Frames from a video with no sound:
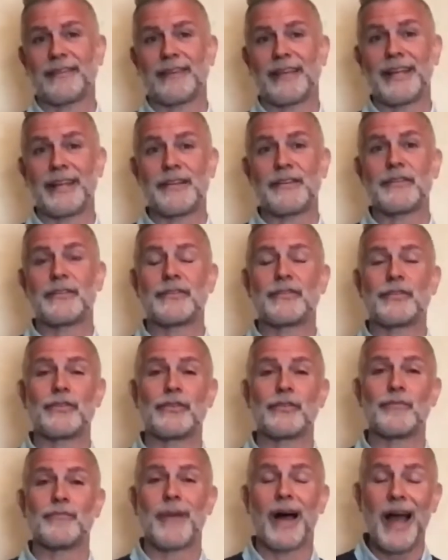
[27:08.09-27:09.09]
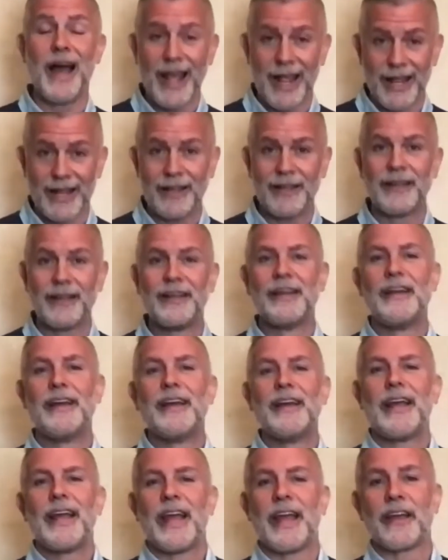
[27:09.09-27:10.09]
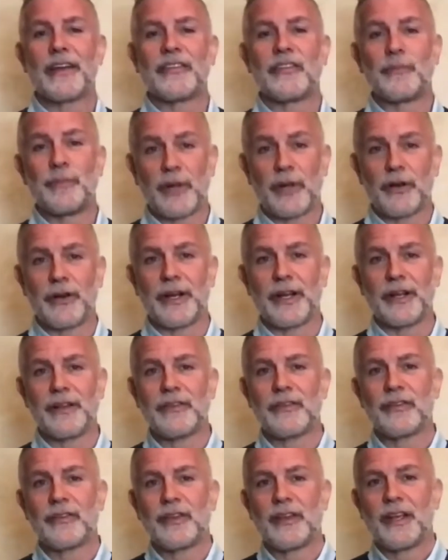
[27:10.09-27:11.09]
into my experience